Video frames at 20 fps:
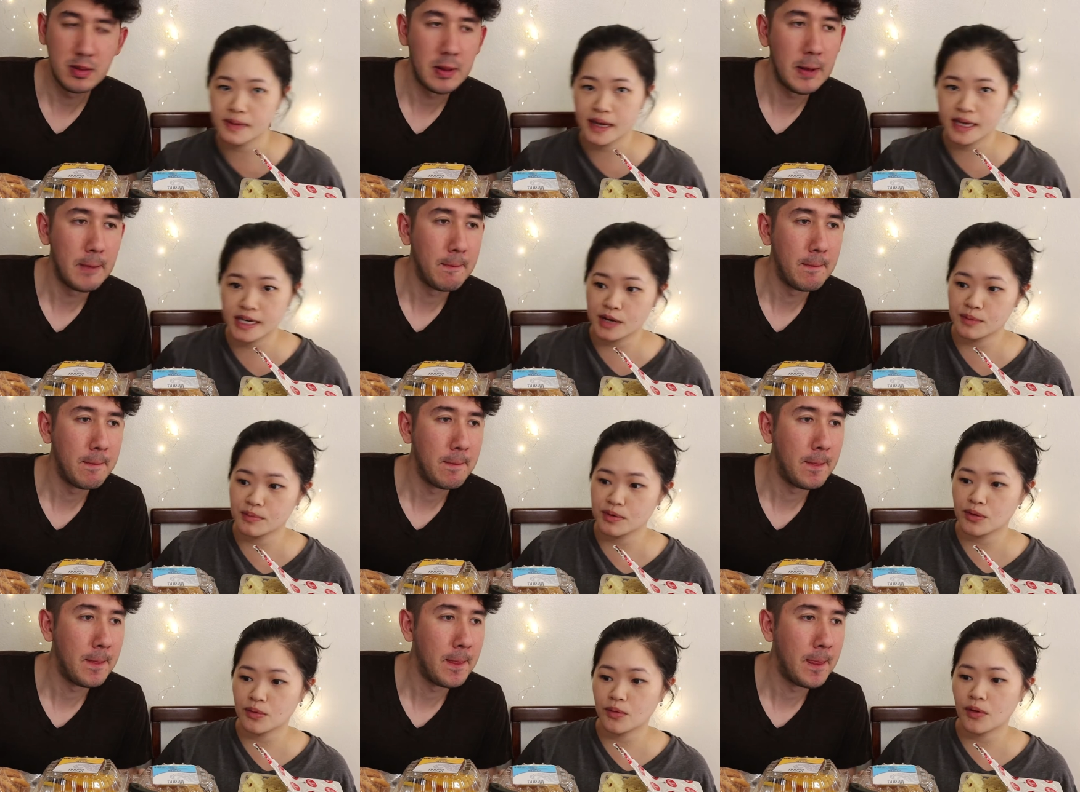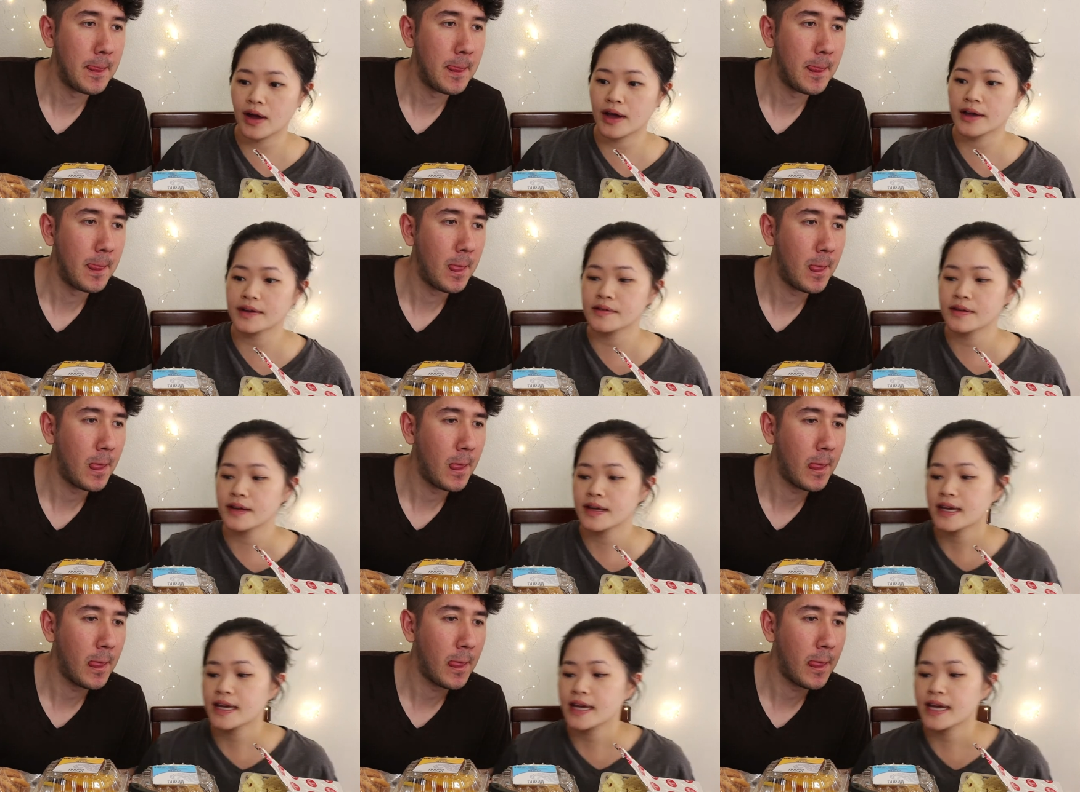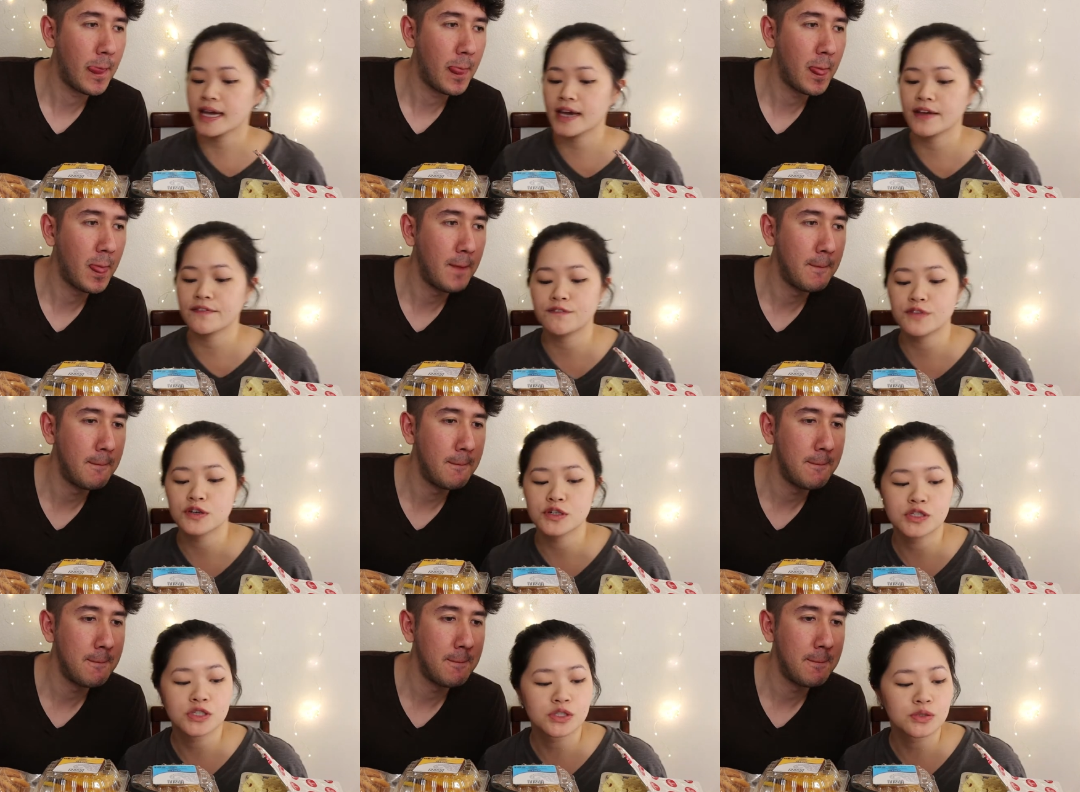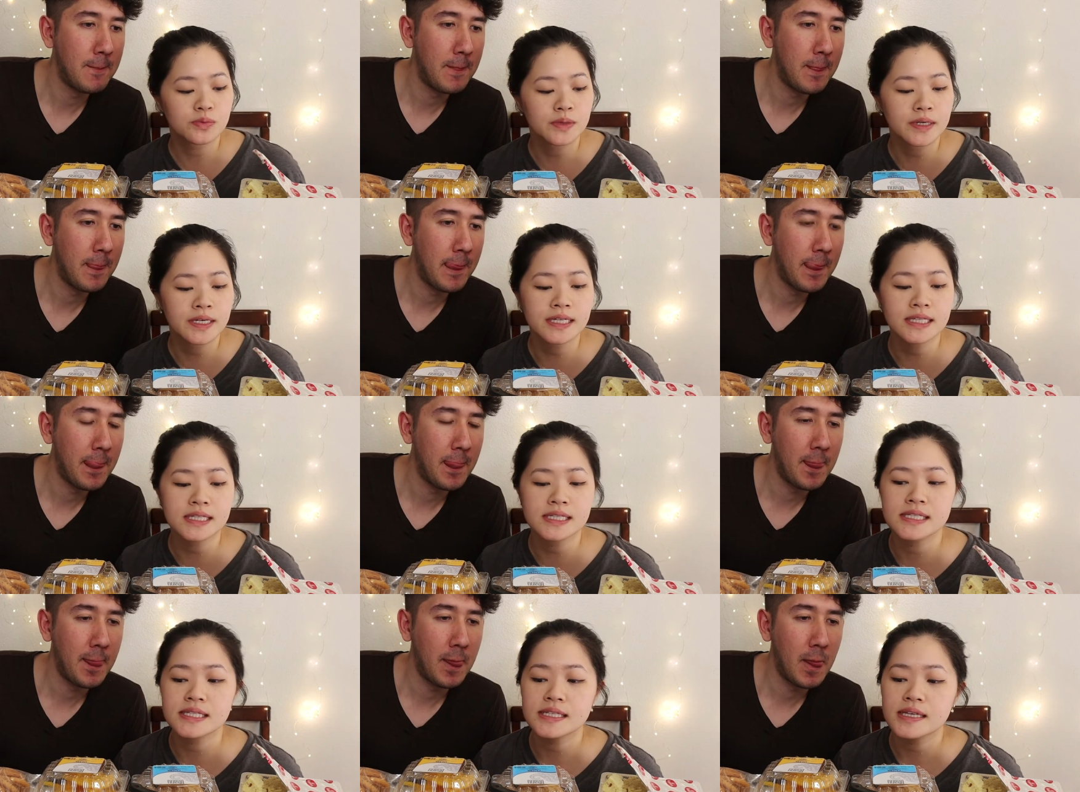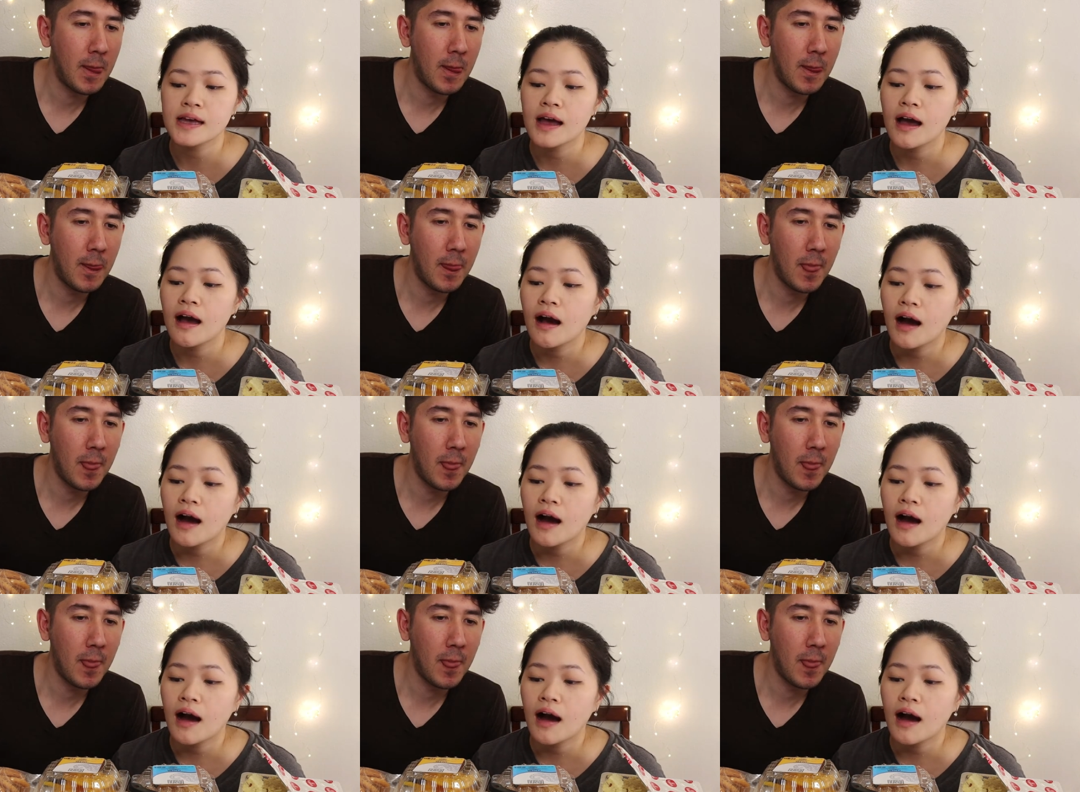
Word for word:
Speaker 1: my number one. And for sweets,